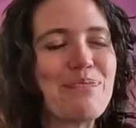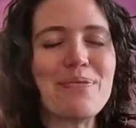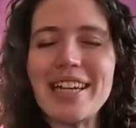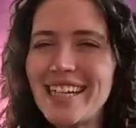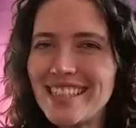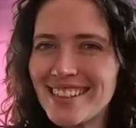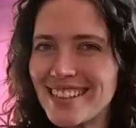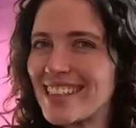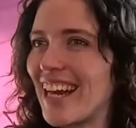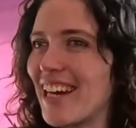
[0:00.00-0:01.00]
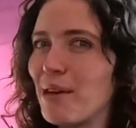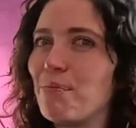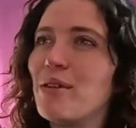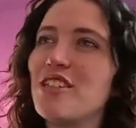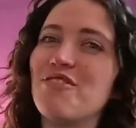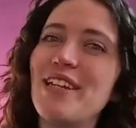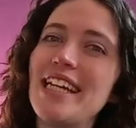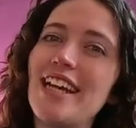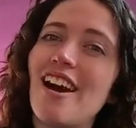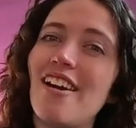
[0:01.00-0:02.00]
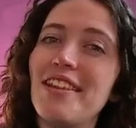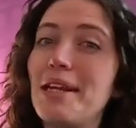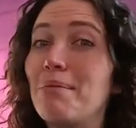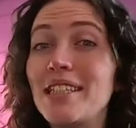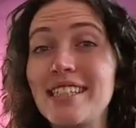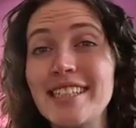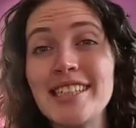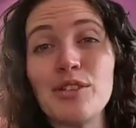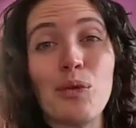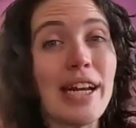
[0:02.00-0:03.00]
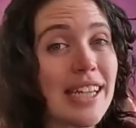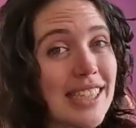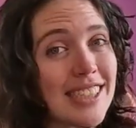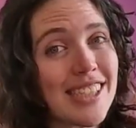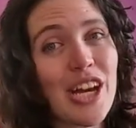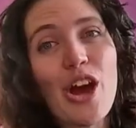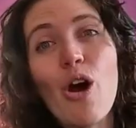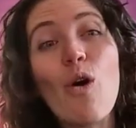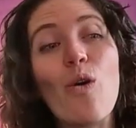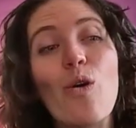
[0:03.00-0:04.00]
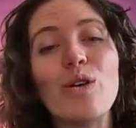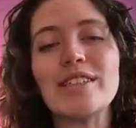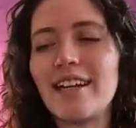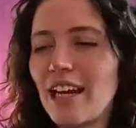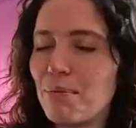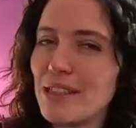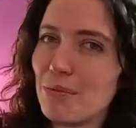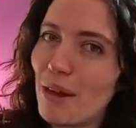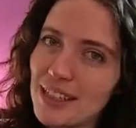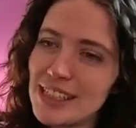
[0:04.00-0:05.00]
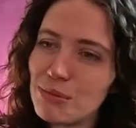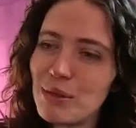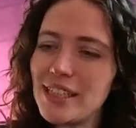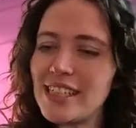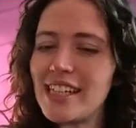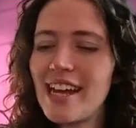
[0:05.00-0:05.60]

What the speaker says: please sign up to be on the business waitlist or sign up as a participant